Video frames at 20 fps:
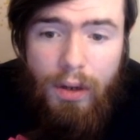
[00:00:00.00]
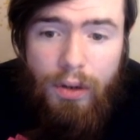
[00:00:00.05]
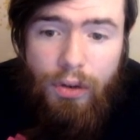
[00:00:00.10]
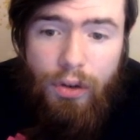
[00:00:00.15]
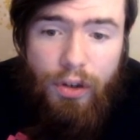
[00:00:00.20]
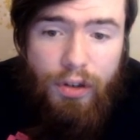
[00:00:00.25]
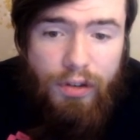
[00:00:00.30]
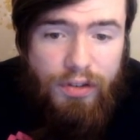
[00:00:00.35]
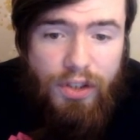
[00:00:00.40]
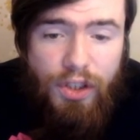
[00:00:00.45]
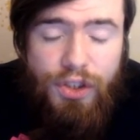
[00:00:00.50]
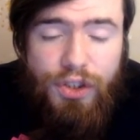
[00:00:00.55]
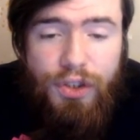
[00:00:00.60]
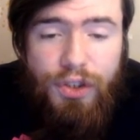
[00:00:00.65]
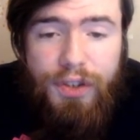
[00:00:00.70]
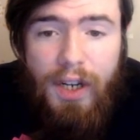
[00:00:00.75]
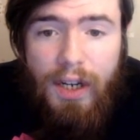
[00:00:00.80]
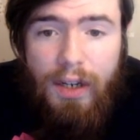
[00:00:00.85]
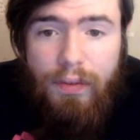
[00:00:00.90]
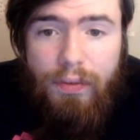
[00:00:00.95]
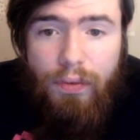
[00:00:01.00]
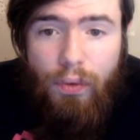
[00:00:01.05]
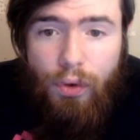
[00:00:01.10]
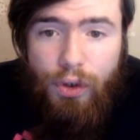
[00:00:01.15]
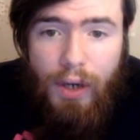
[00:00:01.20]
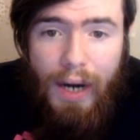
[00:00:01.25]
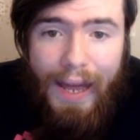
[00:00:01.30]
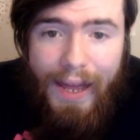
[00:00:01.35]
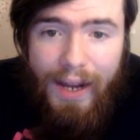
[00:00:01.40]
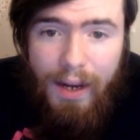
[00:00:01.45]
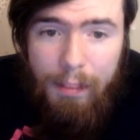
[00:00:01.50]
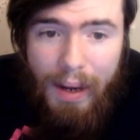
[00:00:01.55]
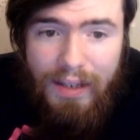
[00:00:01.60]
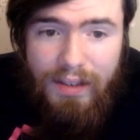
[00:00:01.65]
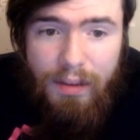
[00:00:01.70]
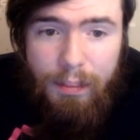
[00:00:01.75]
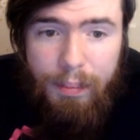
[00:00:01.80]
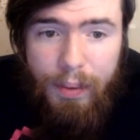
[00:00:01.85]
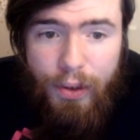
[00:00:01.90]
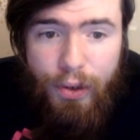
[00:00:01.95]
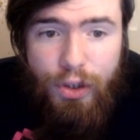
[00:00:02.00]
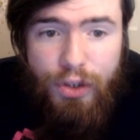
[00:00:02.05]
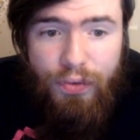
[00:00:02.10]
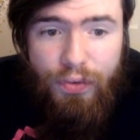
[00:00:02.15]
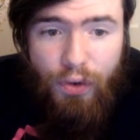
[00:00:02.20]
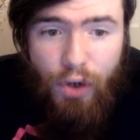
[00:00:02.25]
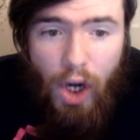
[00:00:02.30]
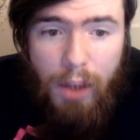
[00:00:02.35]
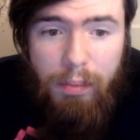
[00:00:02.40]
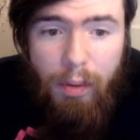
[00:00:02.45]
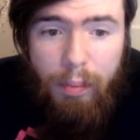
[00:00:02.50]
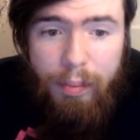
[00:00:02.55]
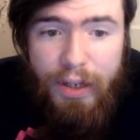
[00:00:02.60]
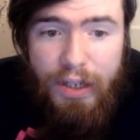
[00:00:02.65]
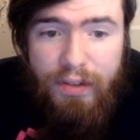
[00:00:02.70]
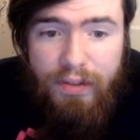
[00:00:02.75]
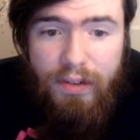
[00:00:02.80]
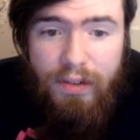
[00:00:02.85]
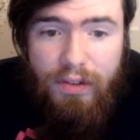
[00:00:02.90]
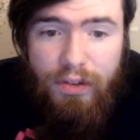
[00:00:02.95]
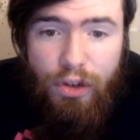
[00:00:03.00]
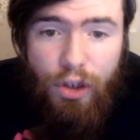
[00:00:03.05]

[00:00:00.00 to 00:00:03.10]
You can search your deck for your Adamantimators for combo pieces.